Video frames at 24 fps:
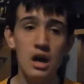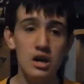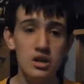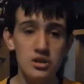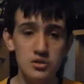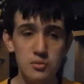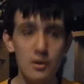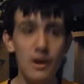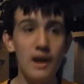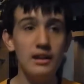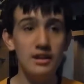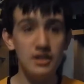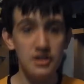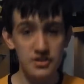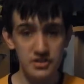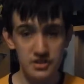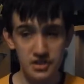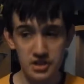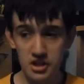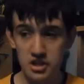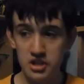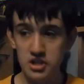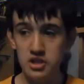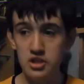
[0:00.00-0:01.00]
as well
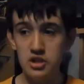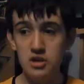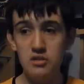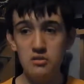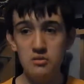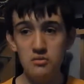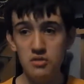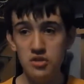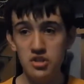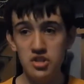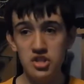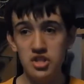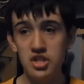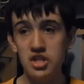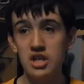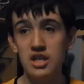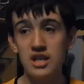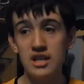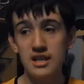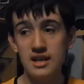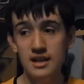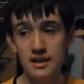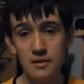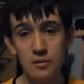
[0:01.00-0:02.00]
as a huge
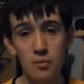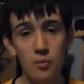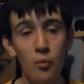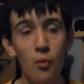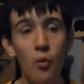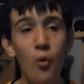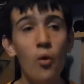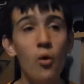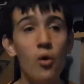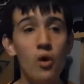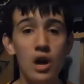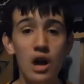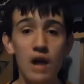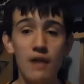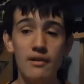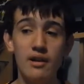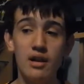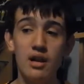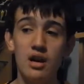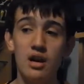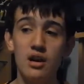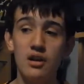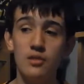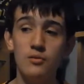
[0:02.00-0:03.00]
war
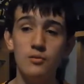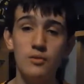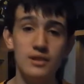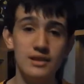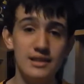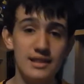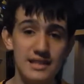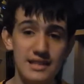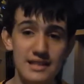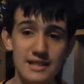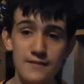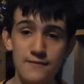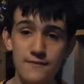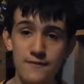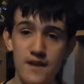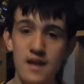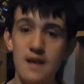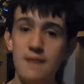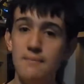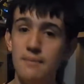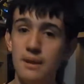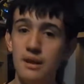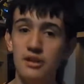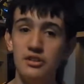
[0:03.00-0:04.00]
going on with the
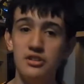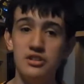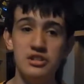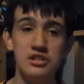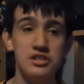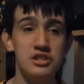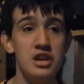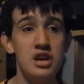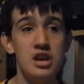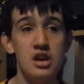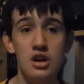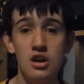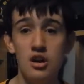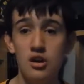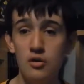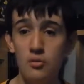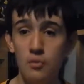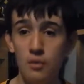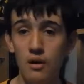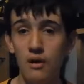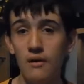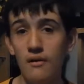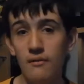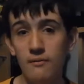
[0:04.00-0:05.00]
Sphere Builders,
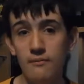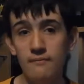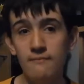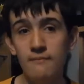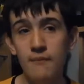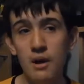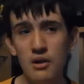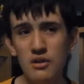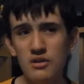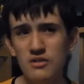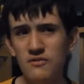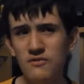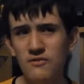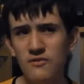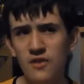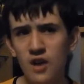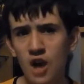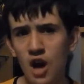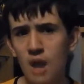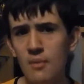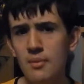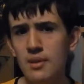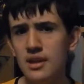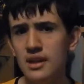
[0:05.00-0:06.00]
who were most
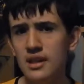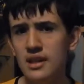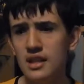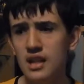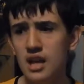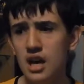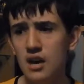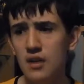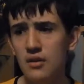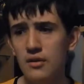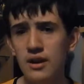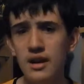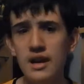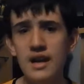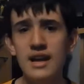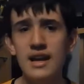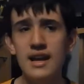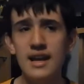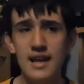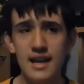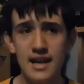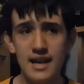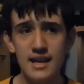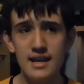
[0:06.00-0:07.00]
commonly known
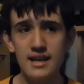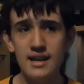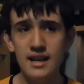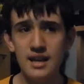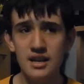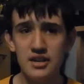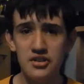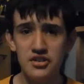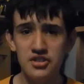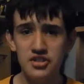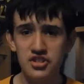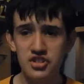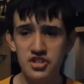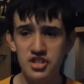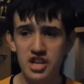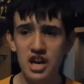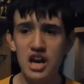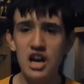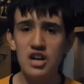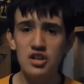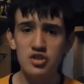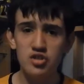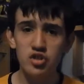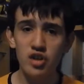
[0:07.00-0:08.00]
in
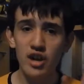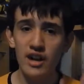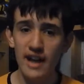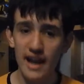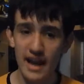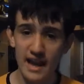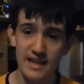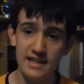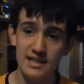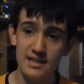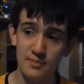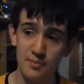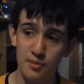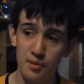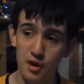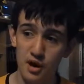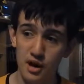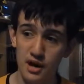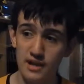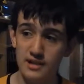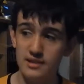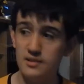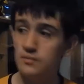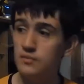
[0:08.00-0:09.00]
Star Trek
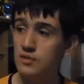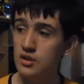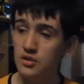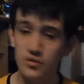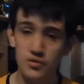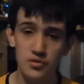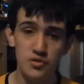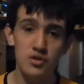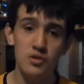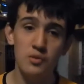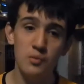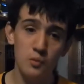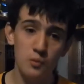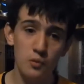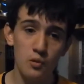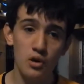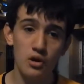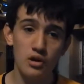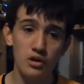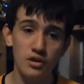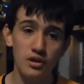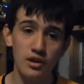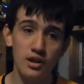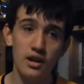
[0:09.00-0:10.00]
Enterprise, which was
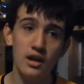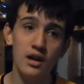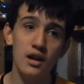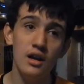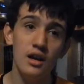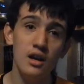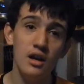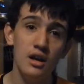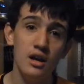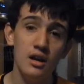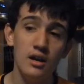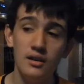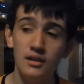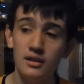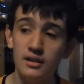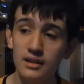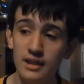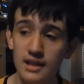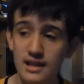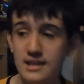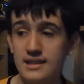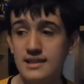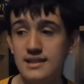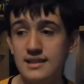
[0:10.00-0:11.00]
one of the
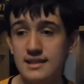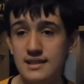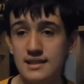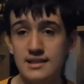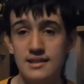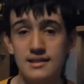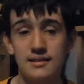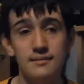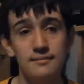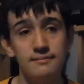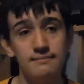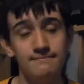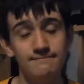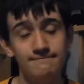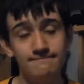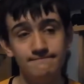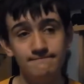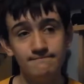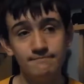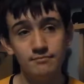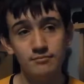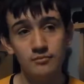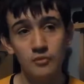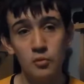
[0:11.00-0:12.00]
least
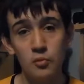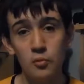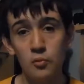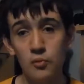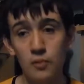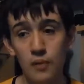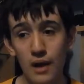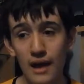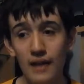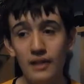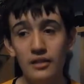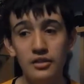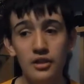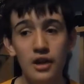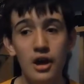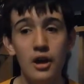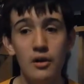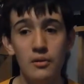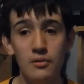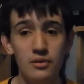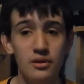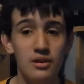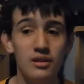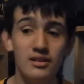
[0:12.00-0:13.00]

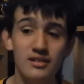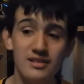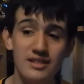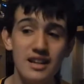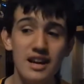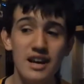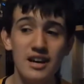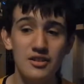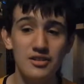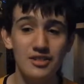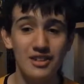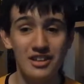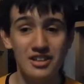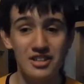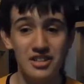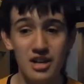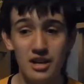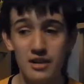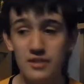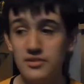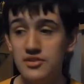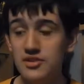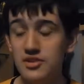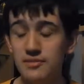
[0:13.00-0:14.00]
well-known Star Trek
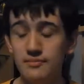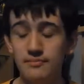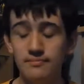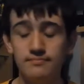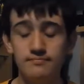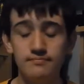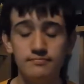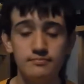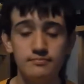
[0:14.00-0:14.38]
shows.